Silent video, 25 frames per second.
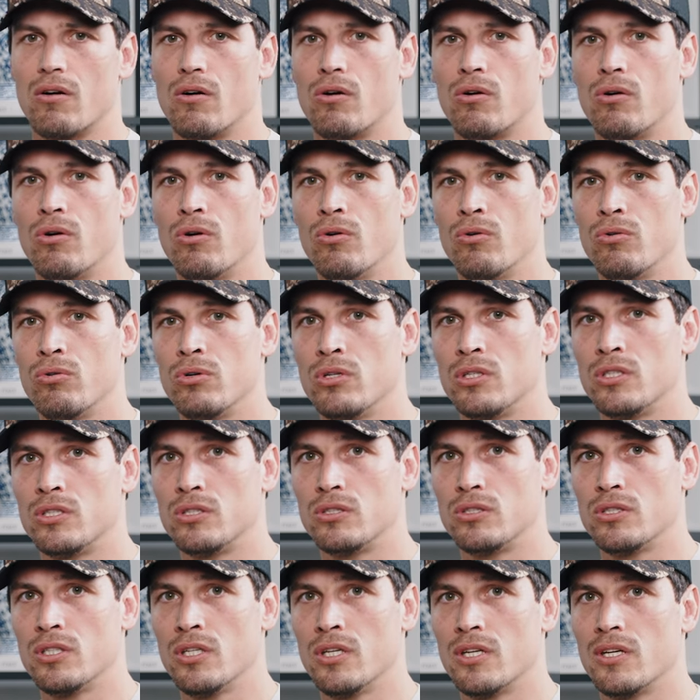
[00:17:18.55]
"Holy
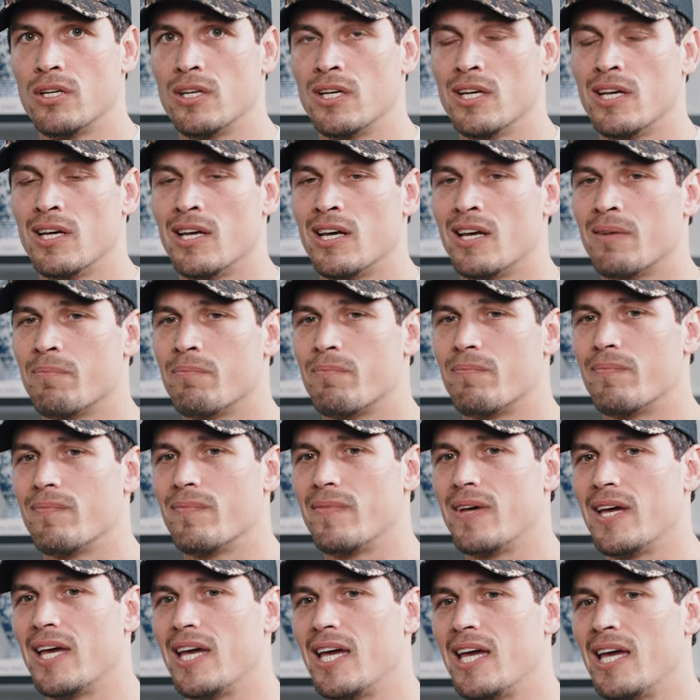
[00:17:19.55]
shit!"
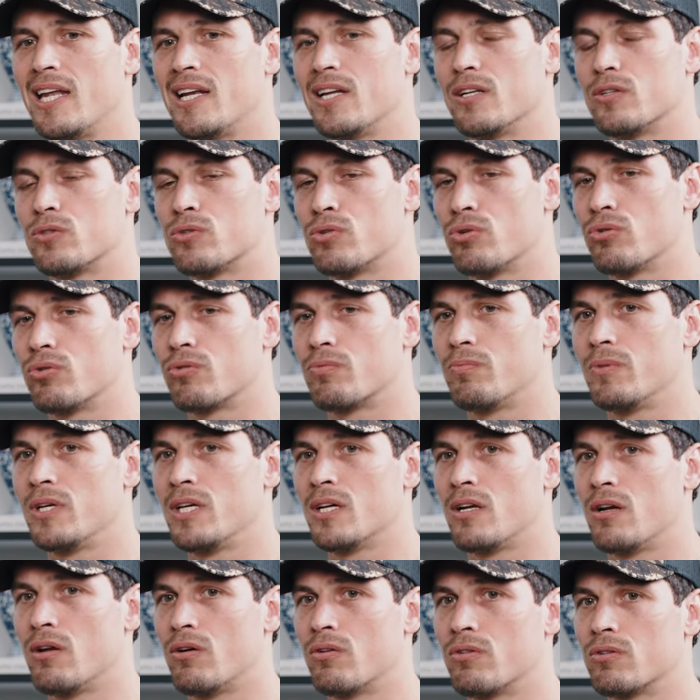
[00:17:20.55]
And it took
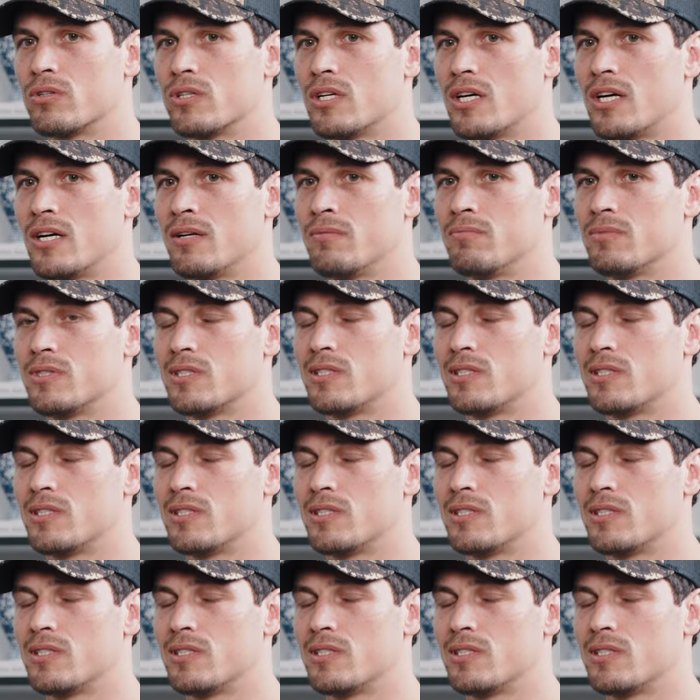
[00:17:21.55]
me a long time